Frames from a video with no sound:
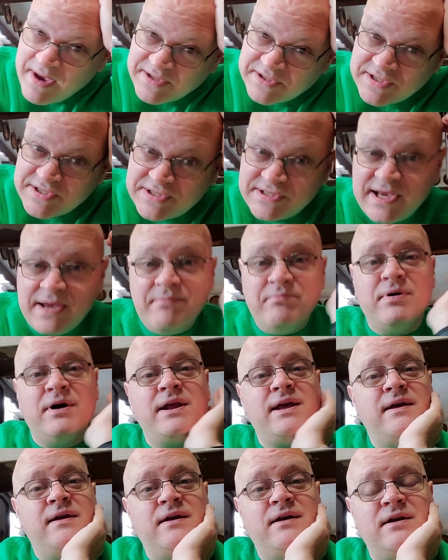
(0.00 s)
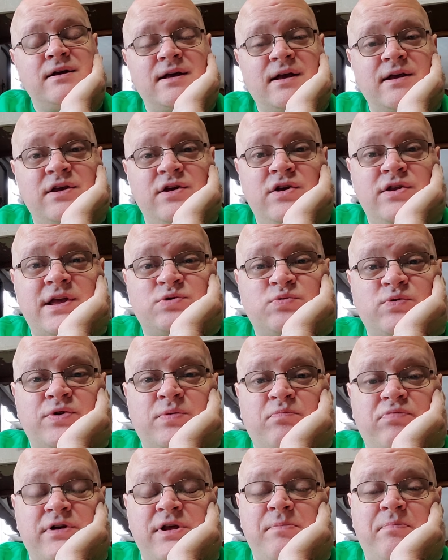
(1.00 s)
message saying, buddy, uh, that's worth
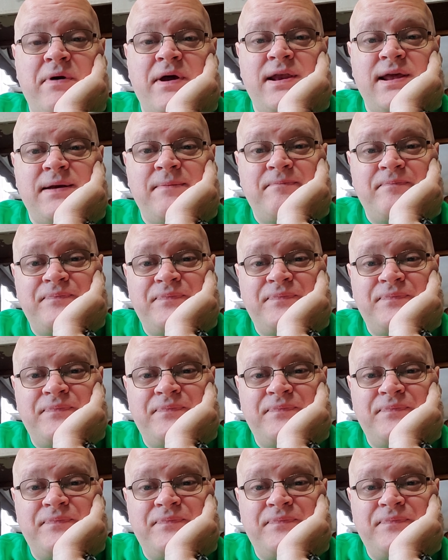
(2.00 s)
a pretty penny.